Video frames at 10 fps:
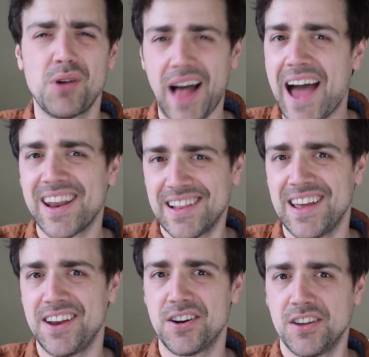we'll add it
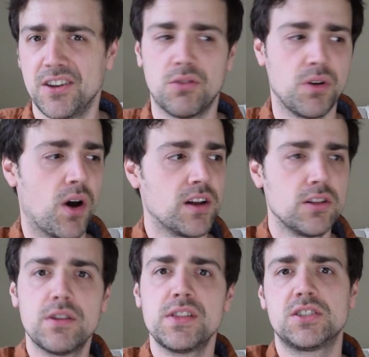later. You know, we want to
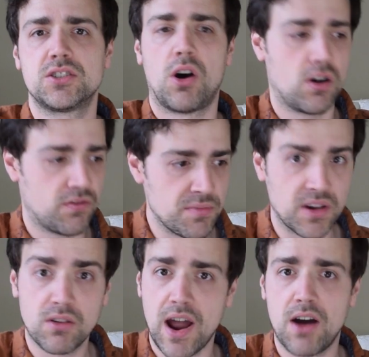learn this song from
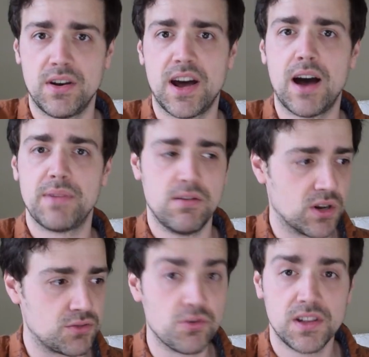the ground up, and
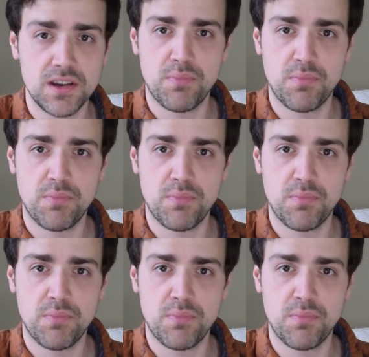what's really